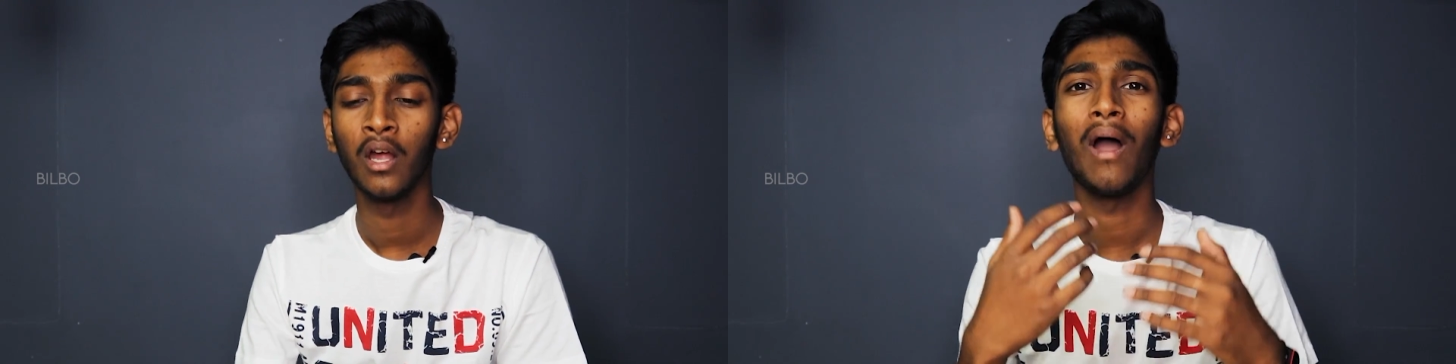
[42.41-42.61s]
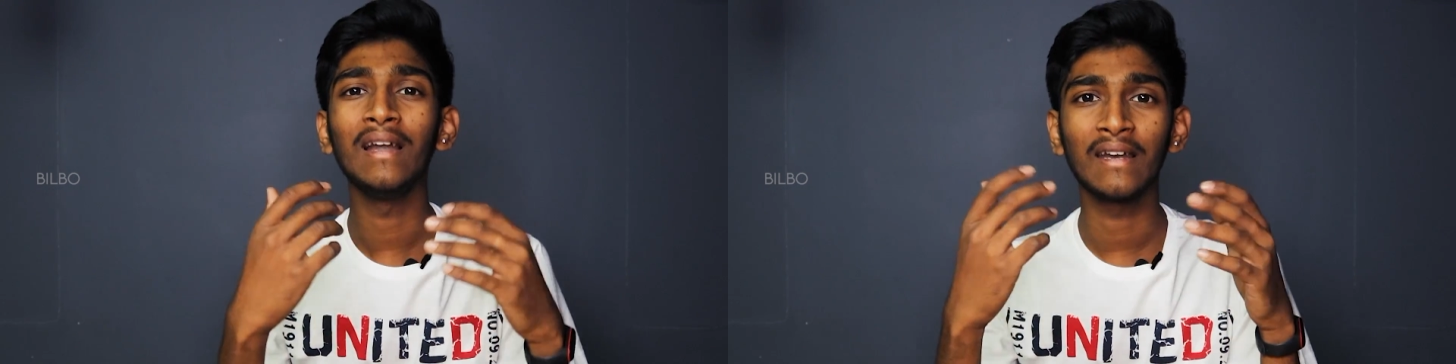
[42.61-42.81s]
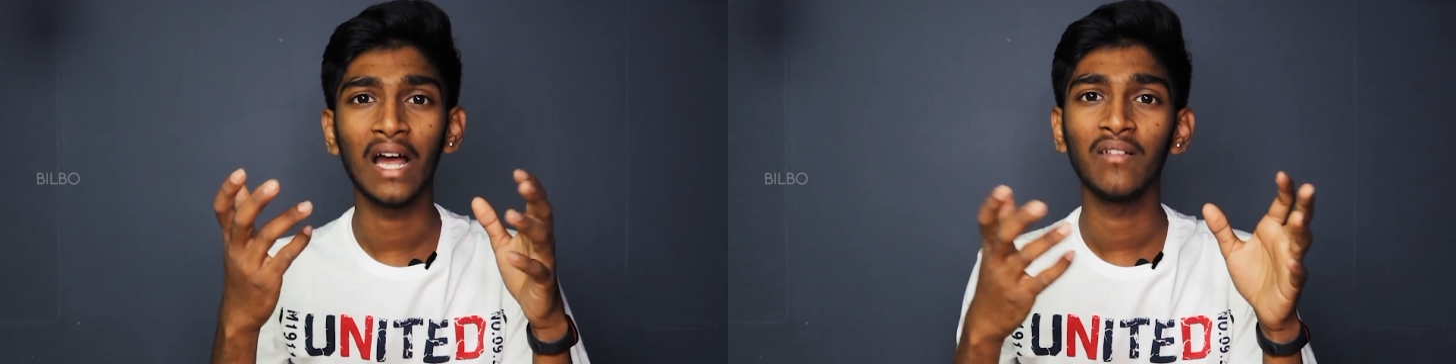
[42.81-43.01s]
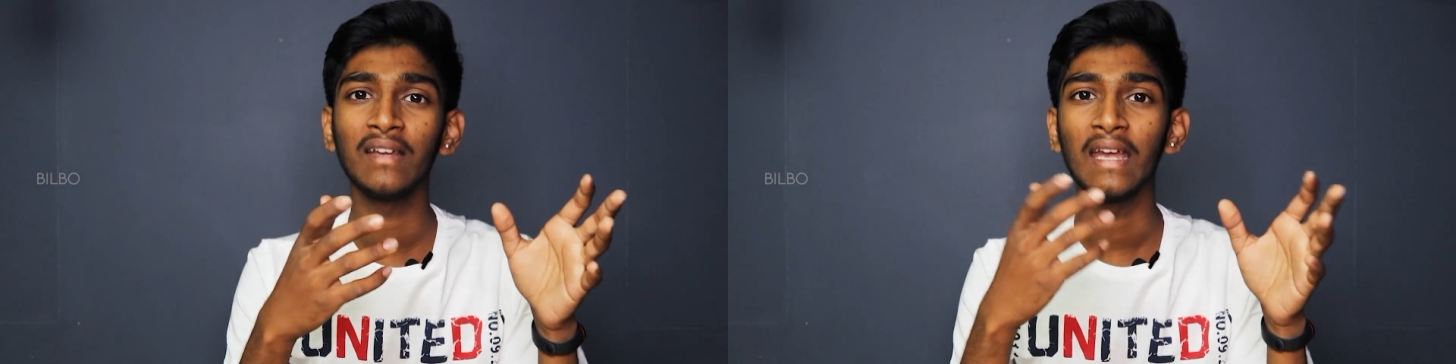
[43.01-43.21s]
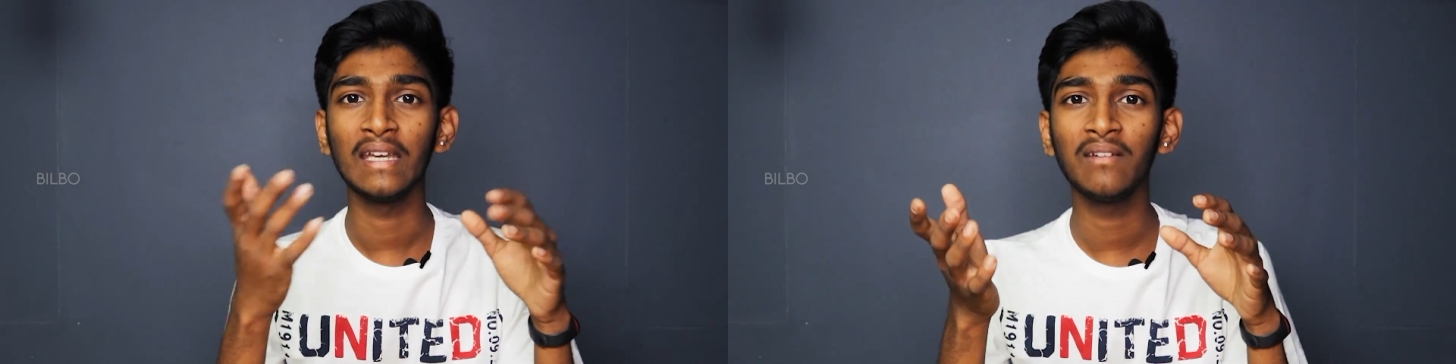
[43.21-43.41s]
while
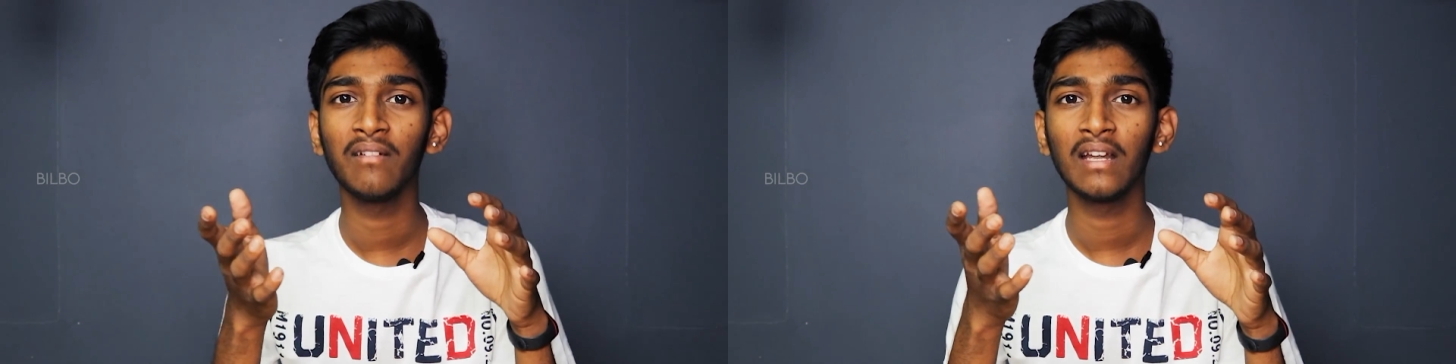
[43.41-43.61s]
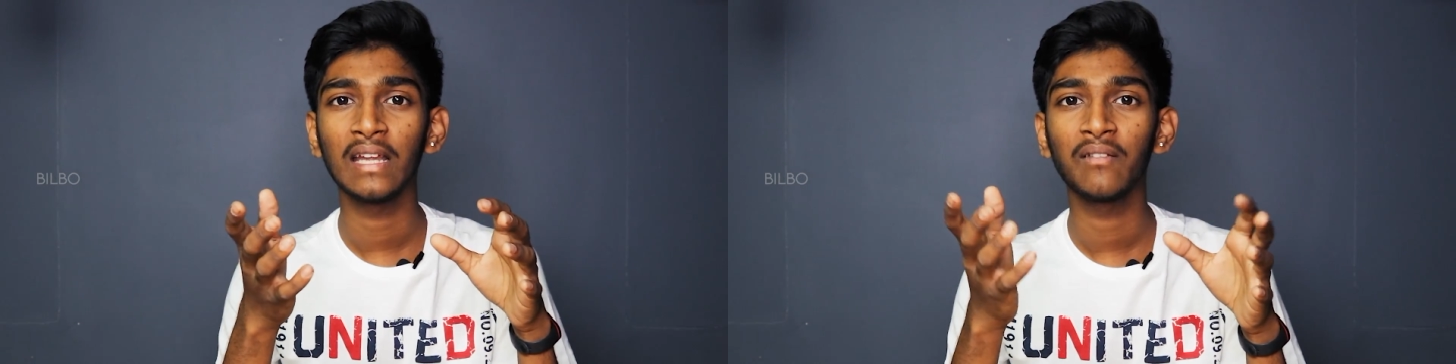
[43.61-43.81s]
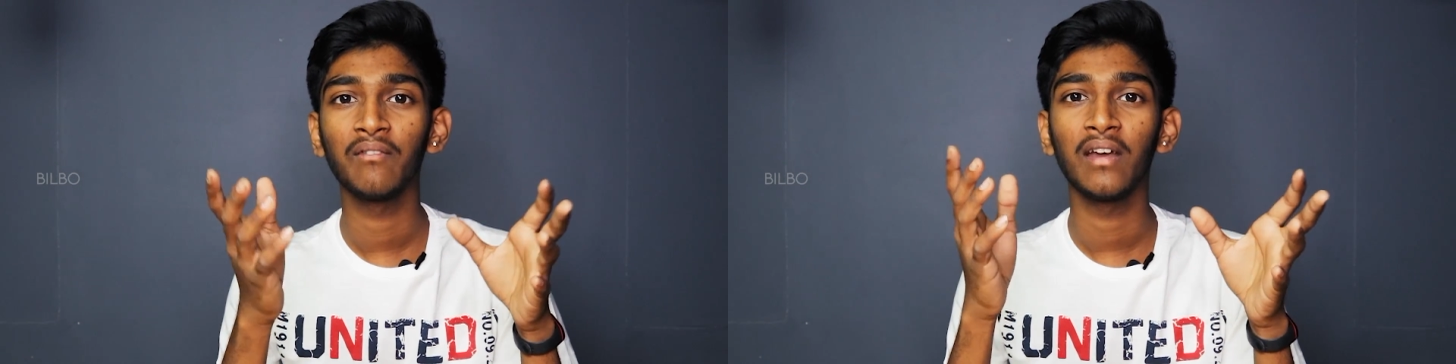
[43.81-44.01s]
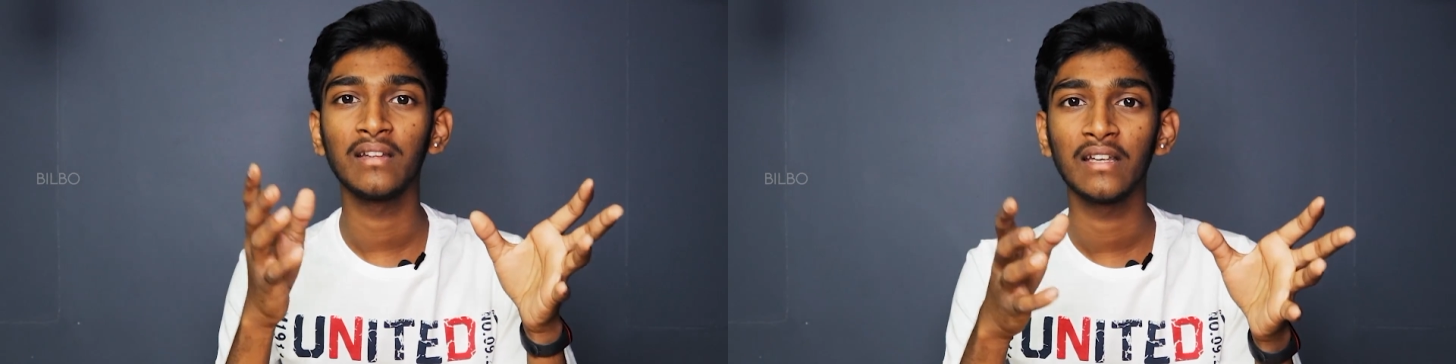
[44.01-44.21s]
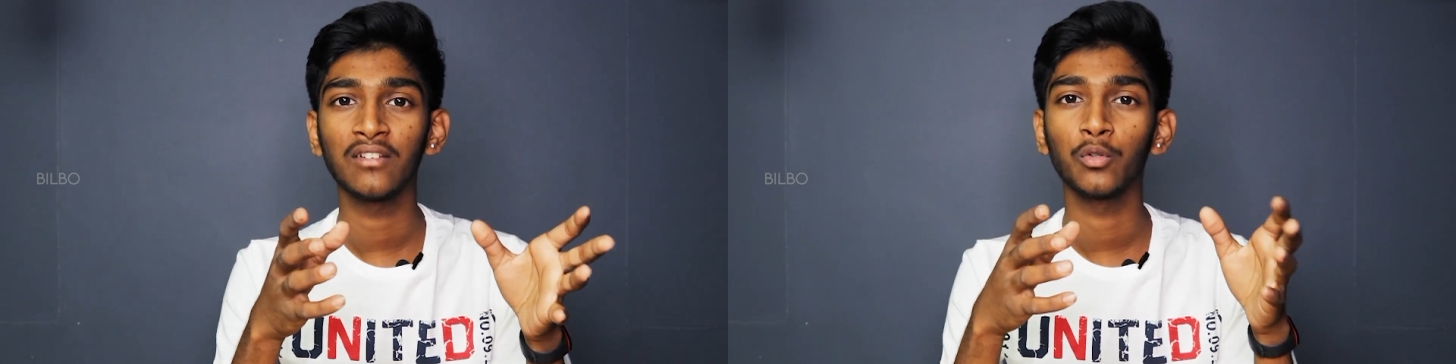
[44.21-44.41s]
traveling anywhere like where
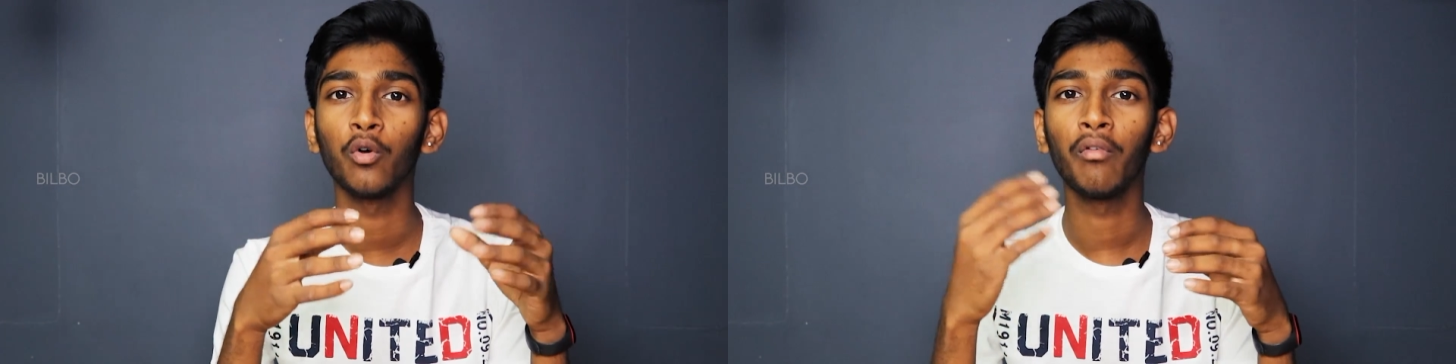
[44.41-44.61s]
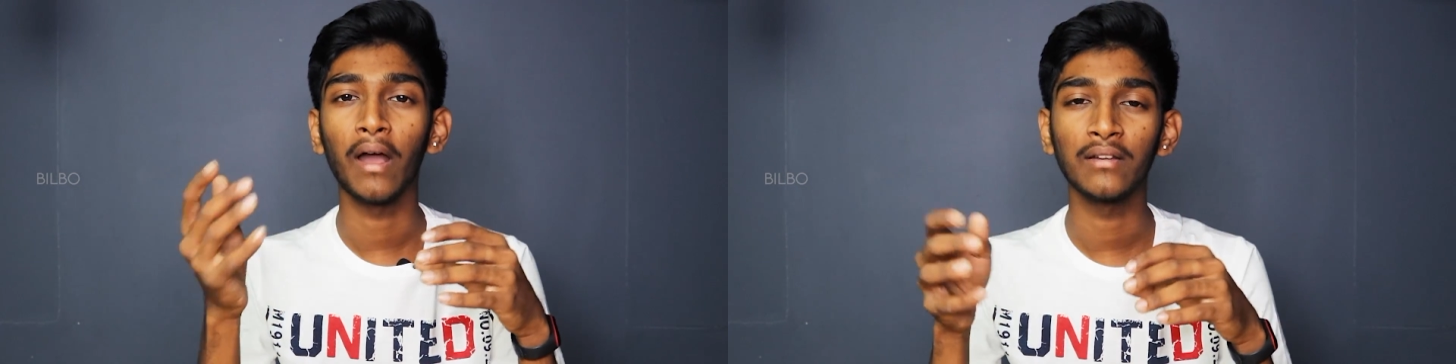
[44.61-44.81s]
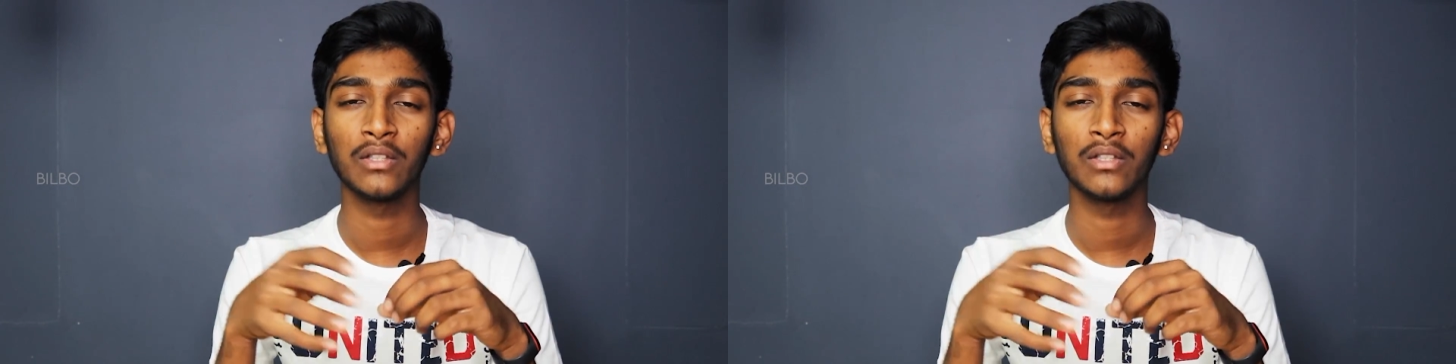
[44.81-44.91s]
there is no fan